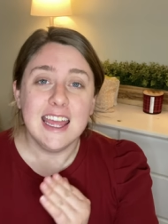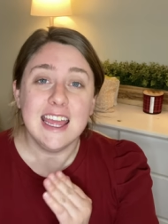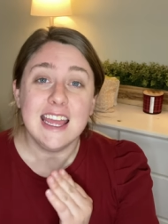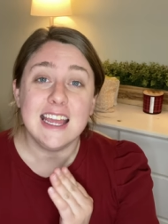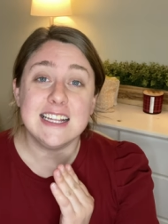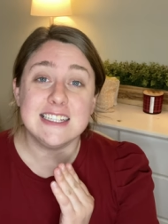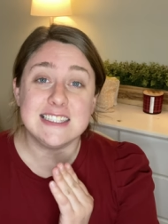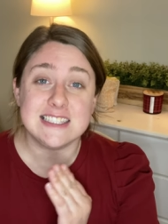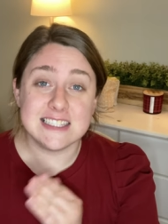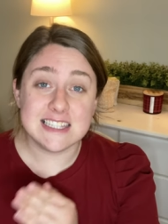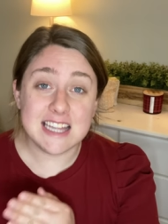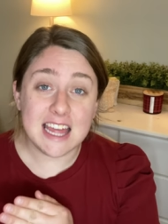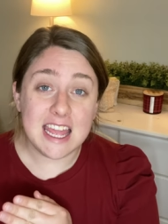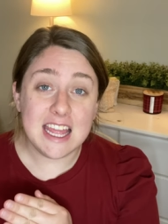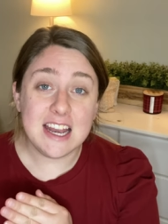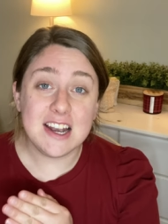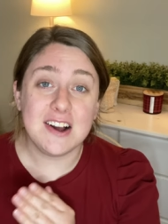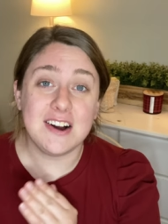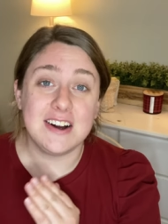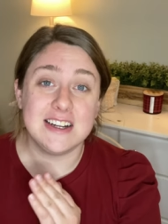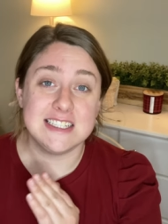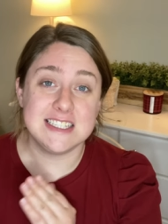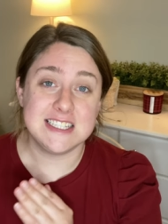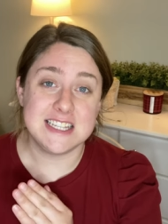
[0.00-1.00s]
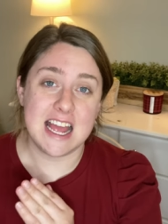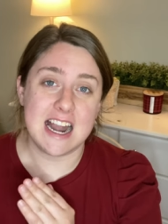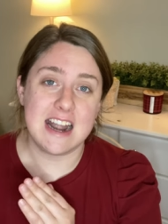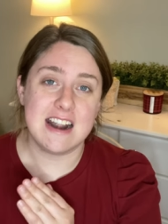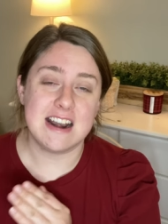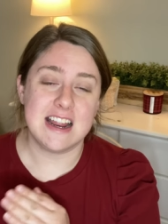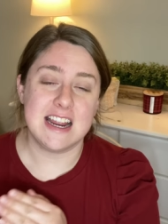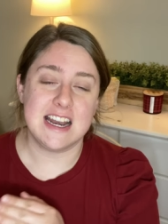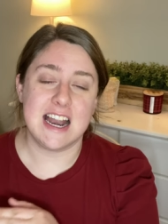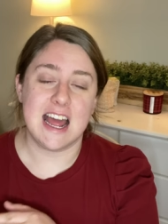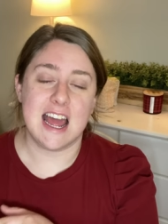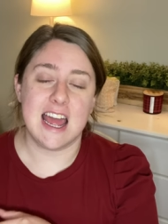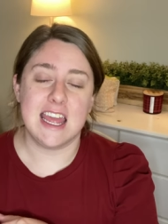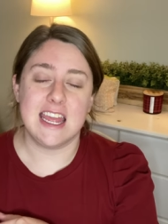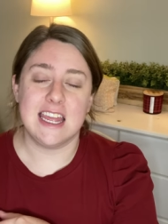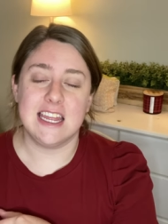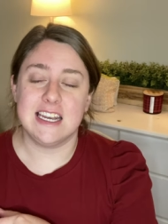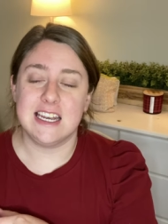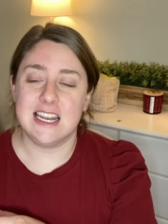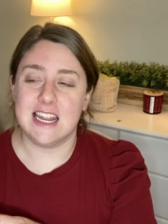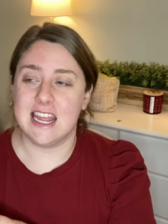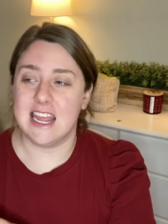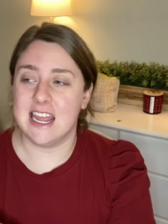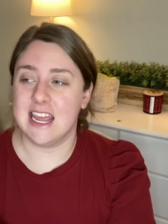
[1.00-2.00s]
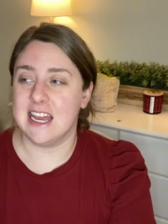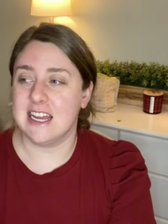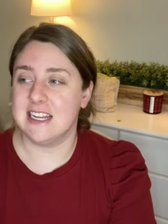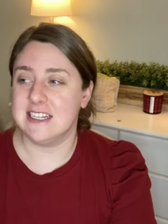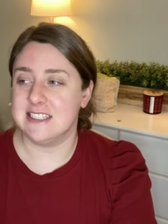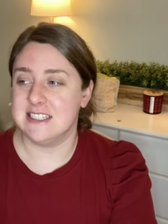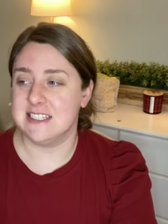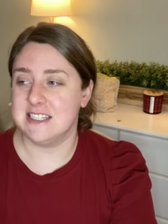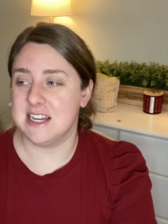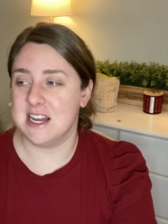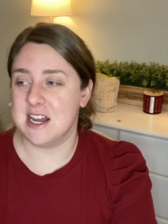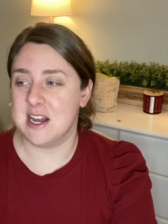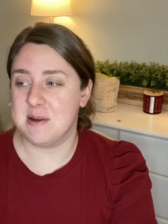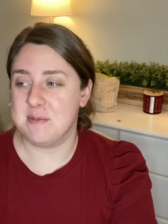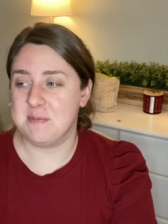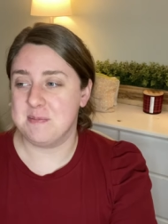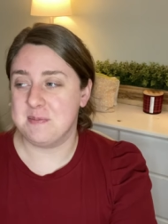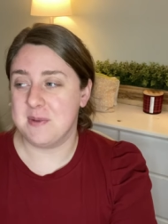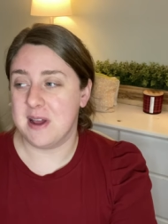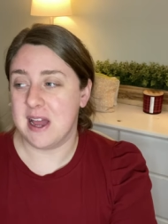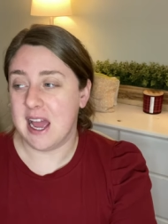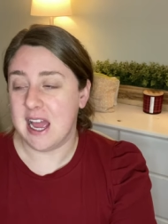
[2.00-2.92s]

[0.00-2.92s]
It's late on Saturday night, and um,